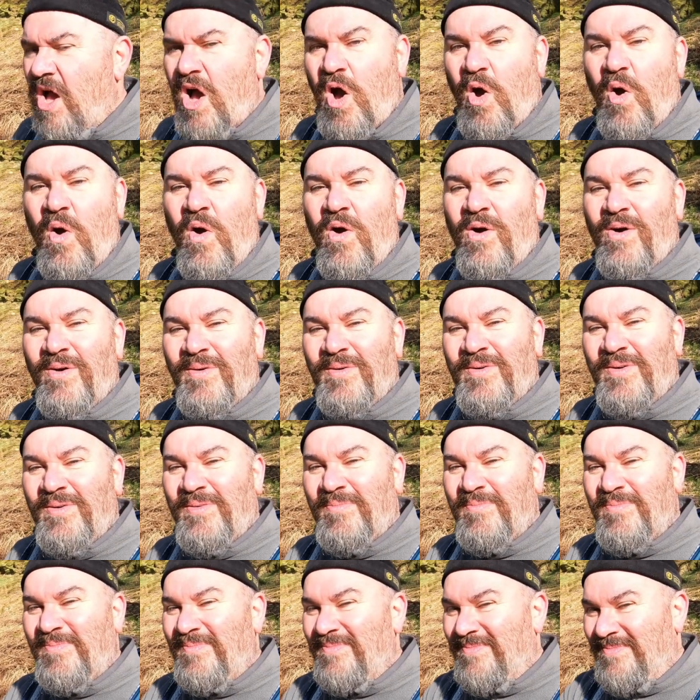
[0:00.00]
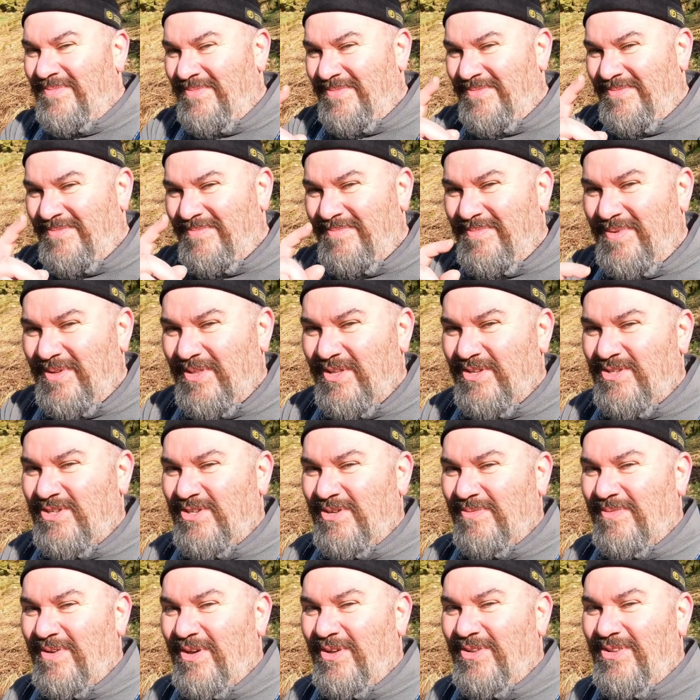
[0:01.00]
Oh, but there's
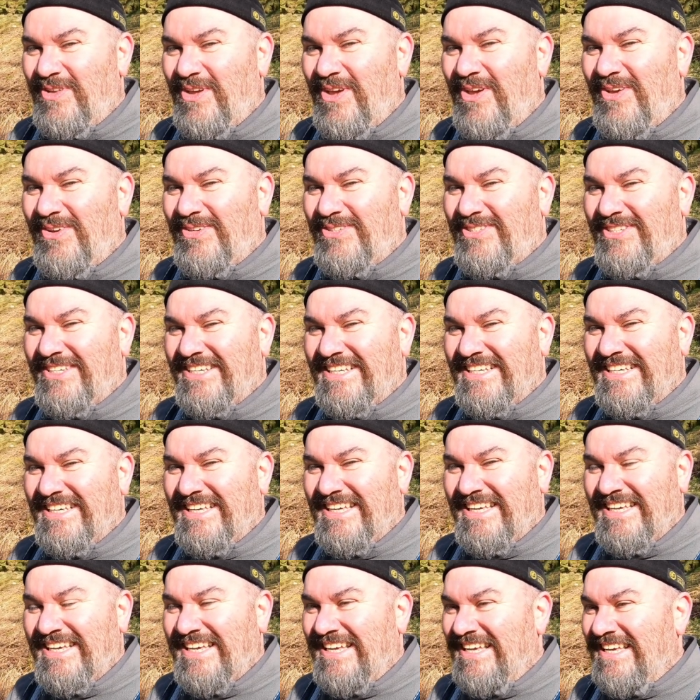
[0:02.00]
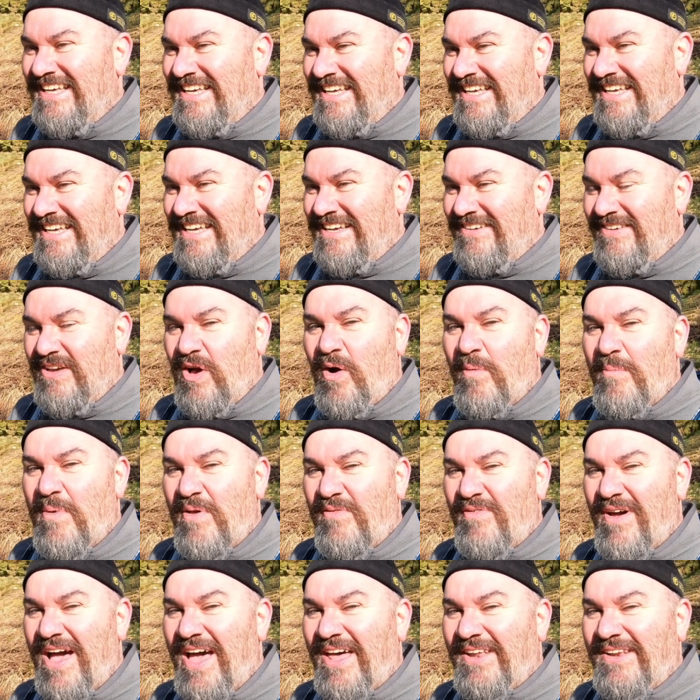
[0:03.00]
some good news. Got
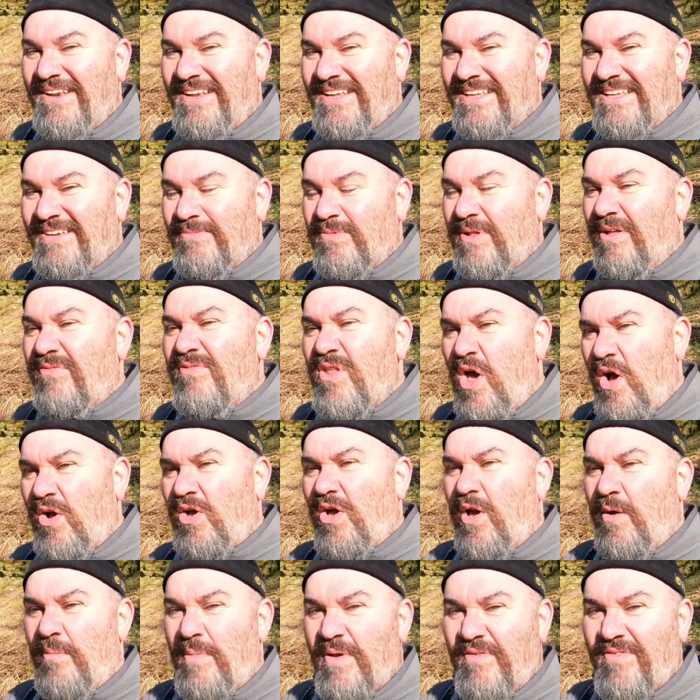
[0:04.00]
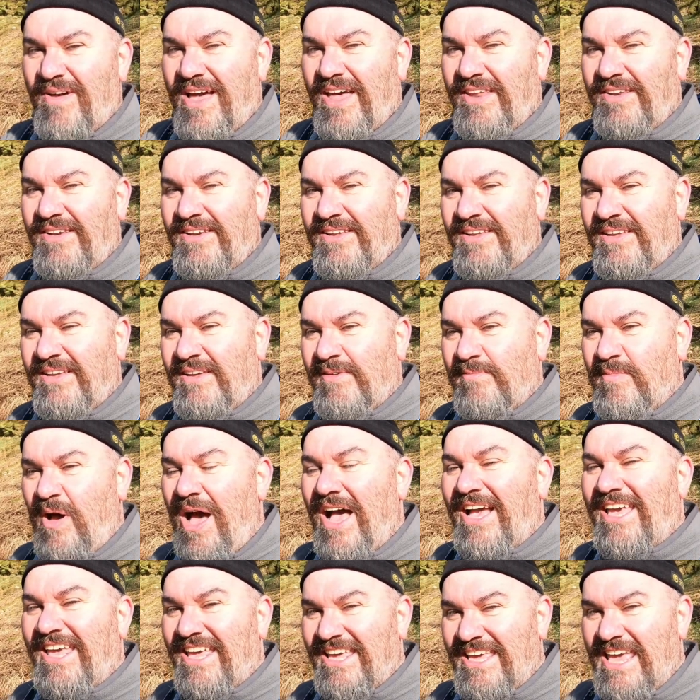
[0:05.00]
me van. Well, I've not got me van,
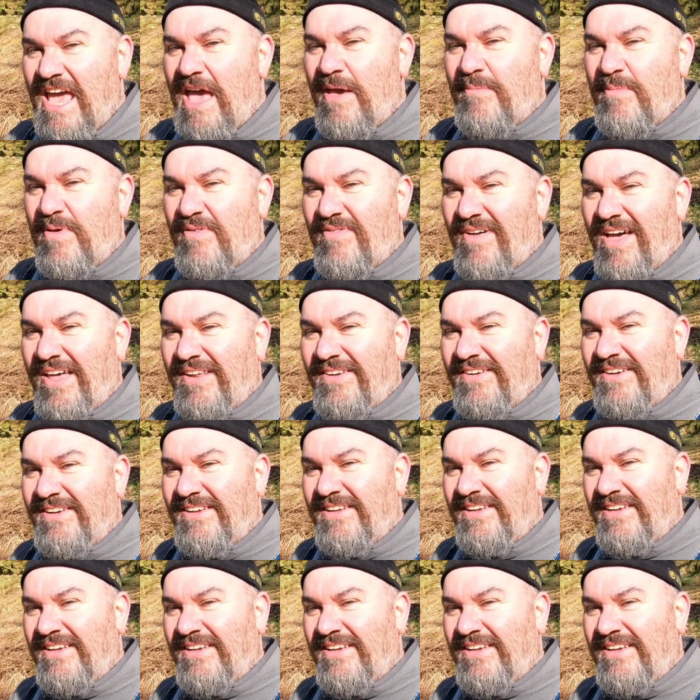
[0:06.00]
but I can get me van.